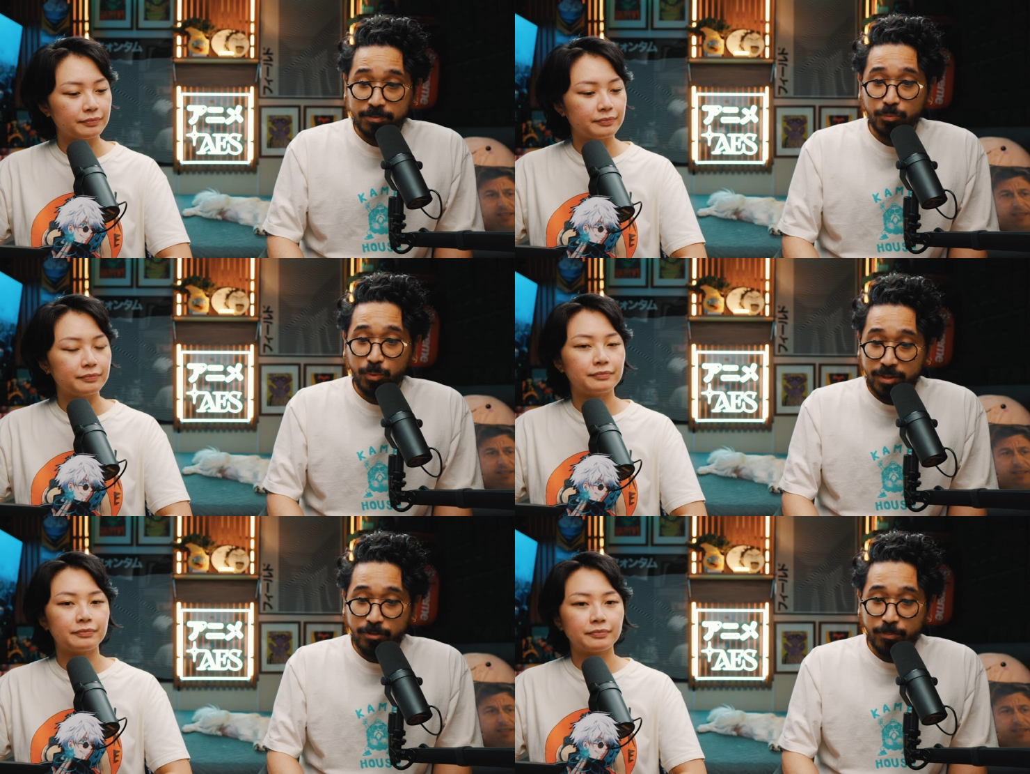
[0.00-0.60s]

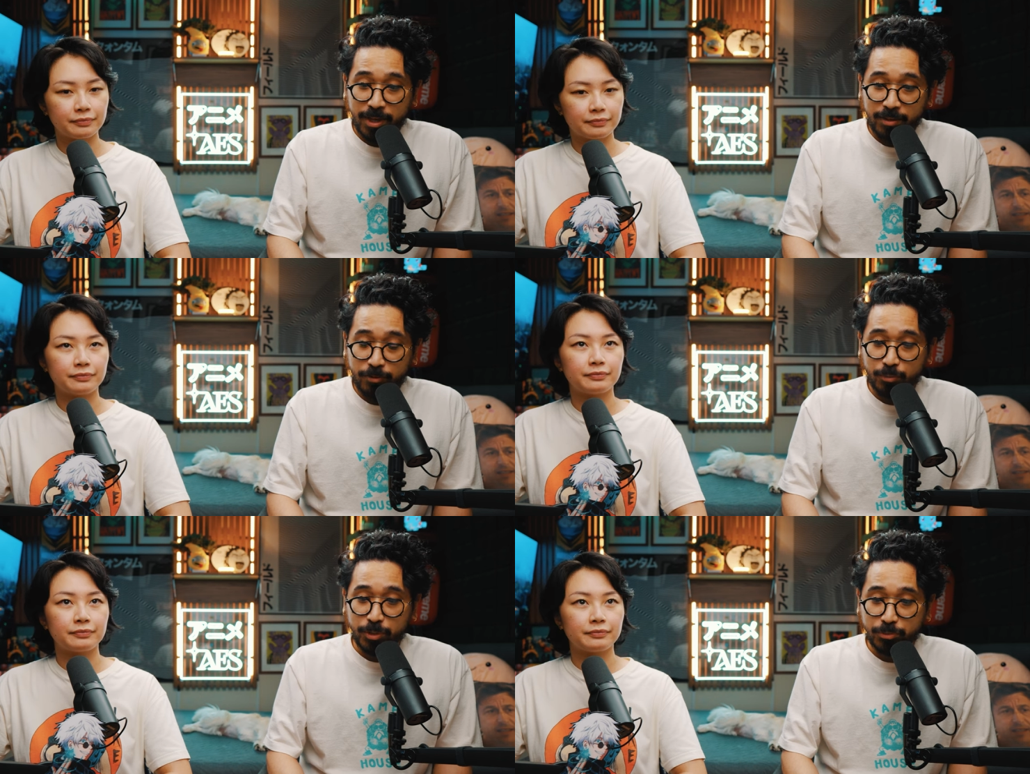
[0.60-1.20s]
Speaker 1: with domain,
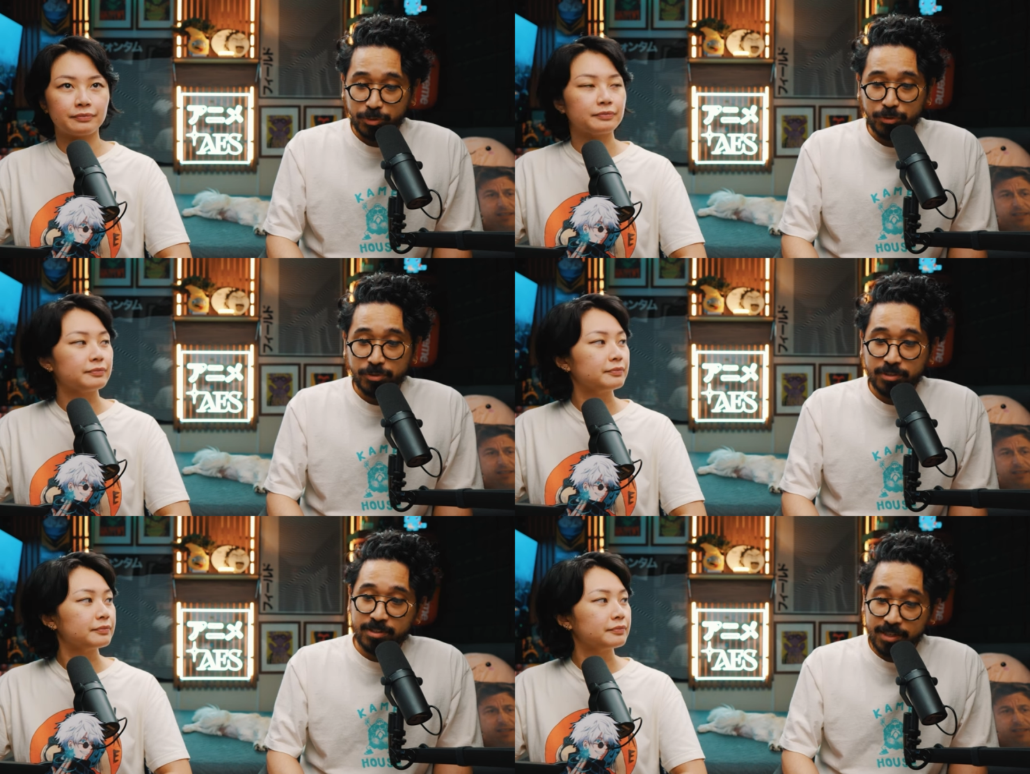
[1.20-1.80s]
which
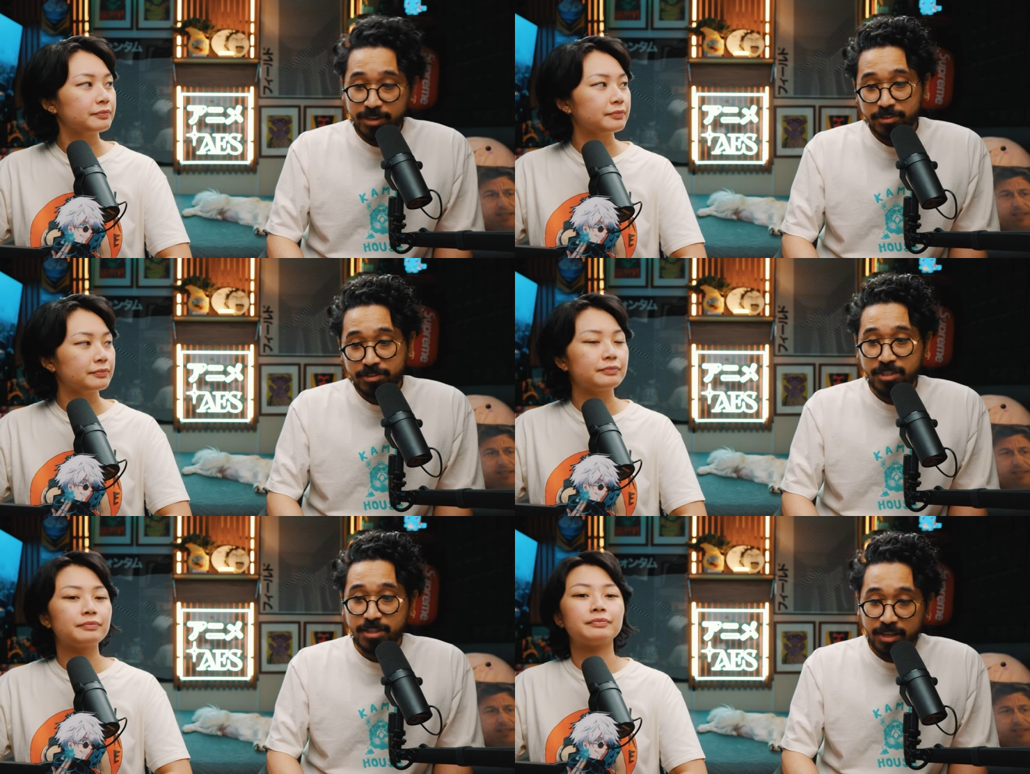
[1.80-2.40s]
reduces the
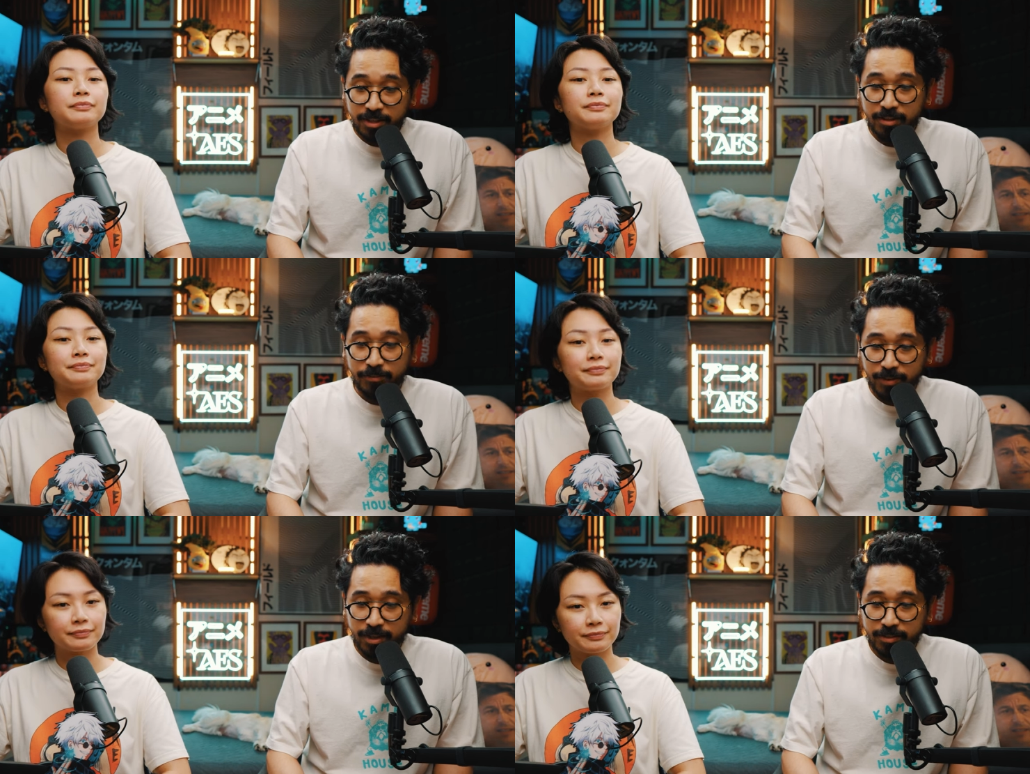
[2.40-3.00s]
guaranteed hit
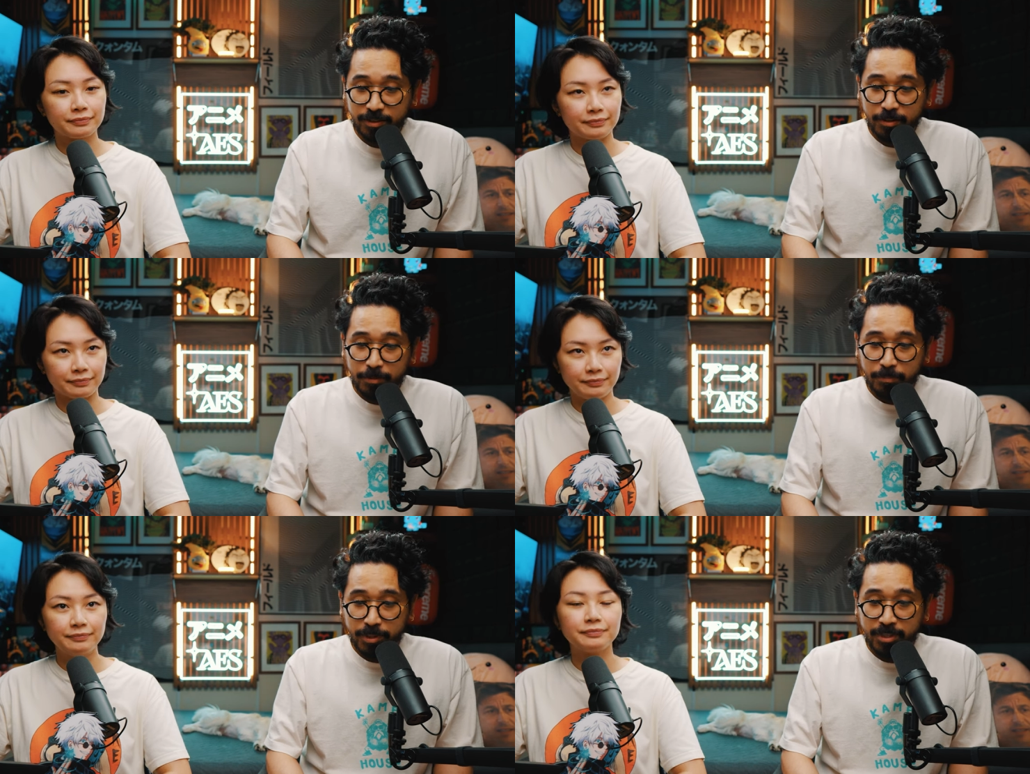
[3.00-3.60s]
effect,
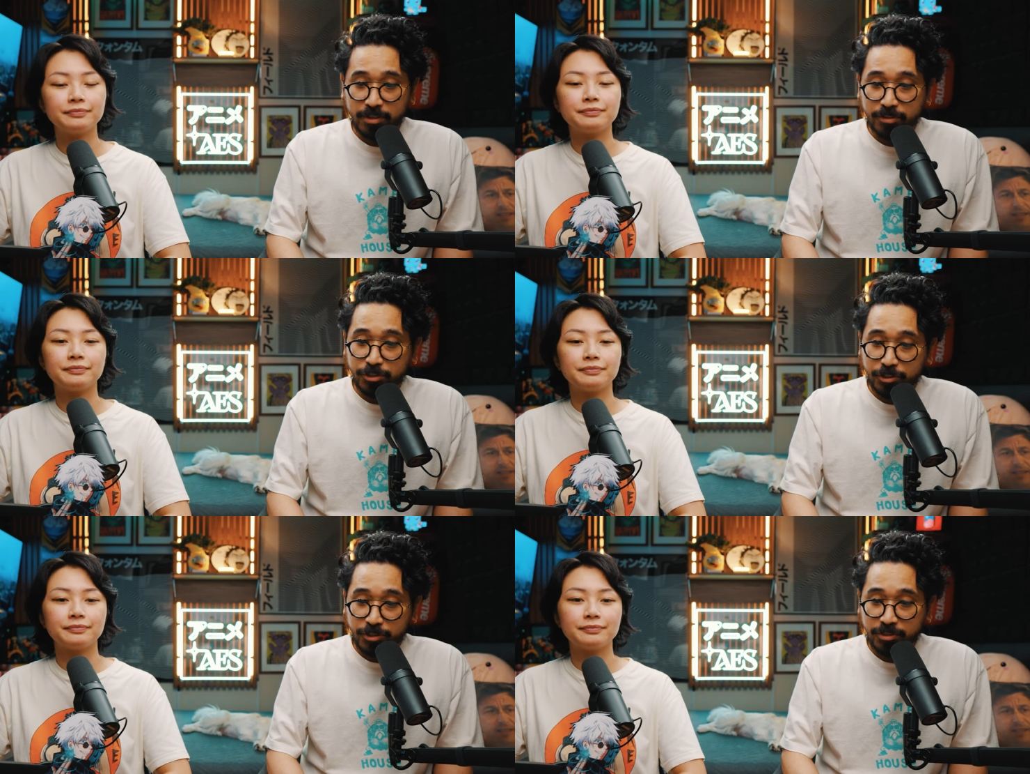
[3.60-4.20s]
mm-hmm. but it
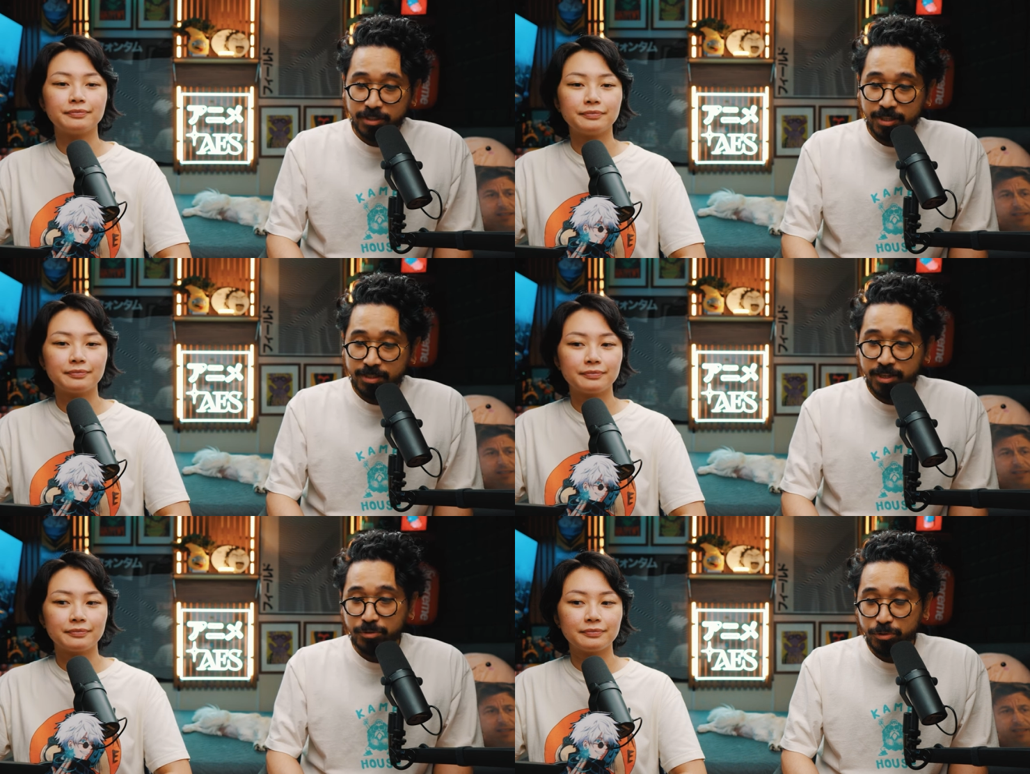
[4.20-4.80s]
ensures
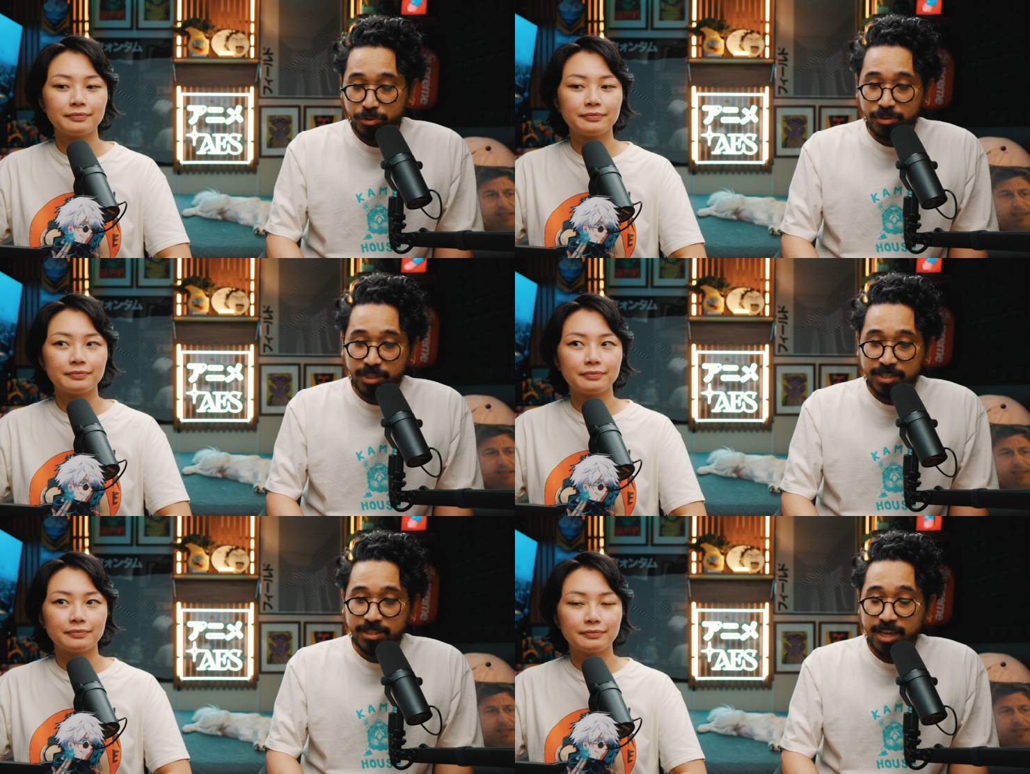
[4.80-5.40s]
that they
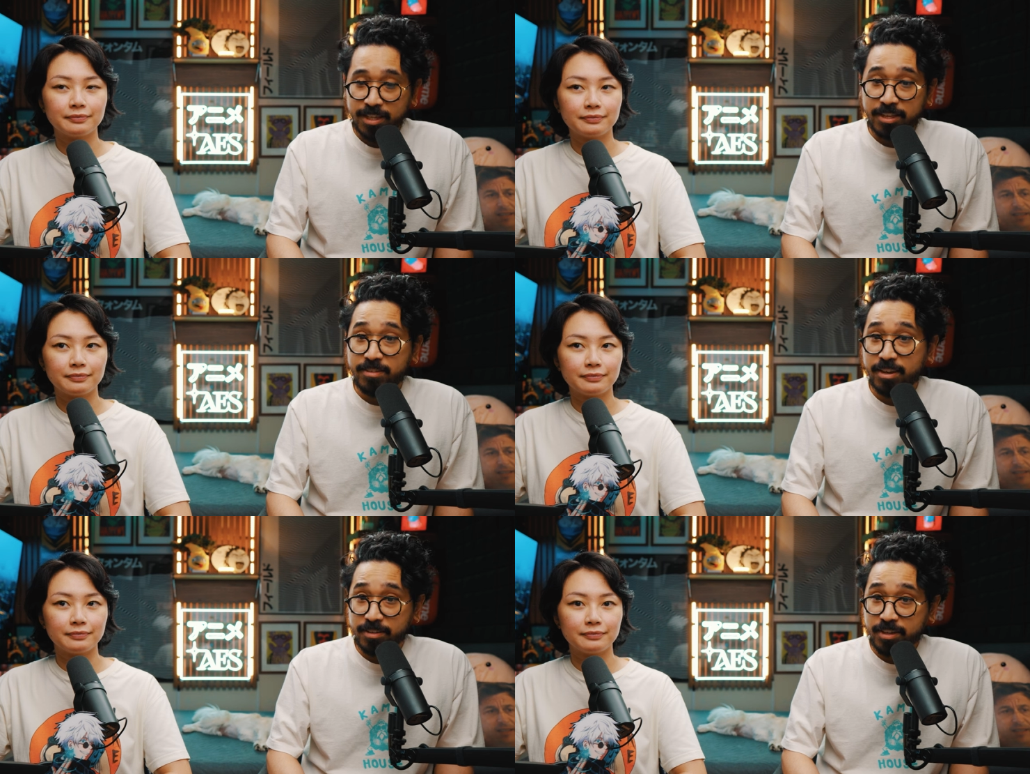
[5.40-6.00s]
neutralize any
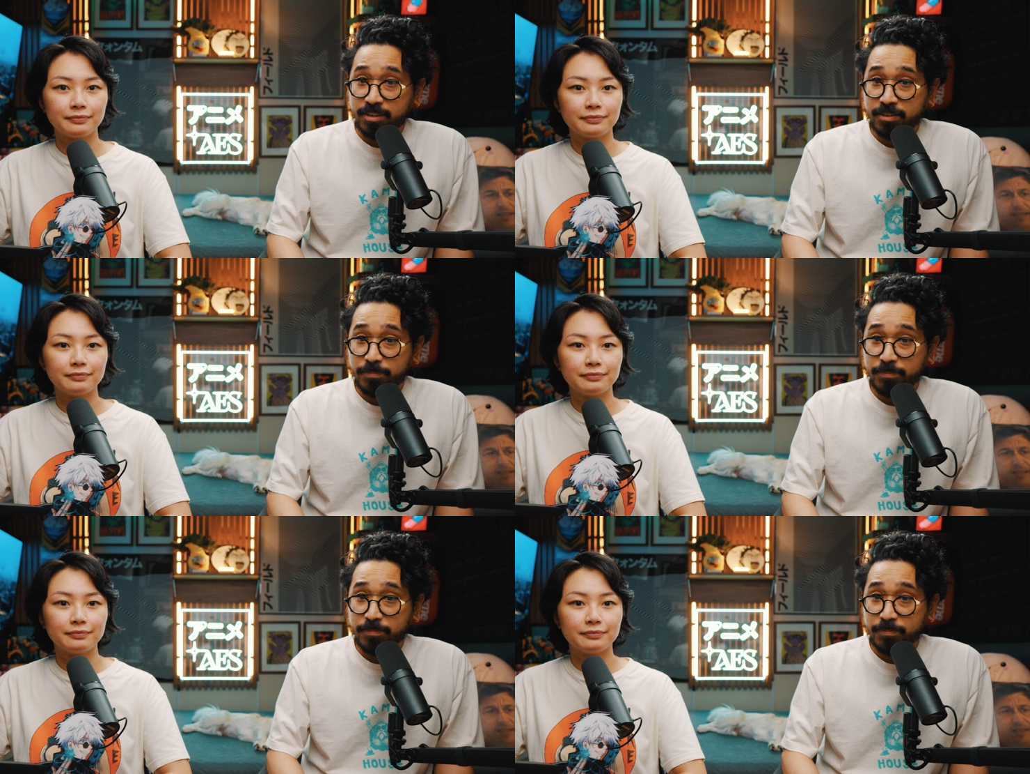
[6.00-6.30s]
technique.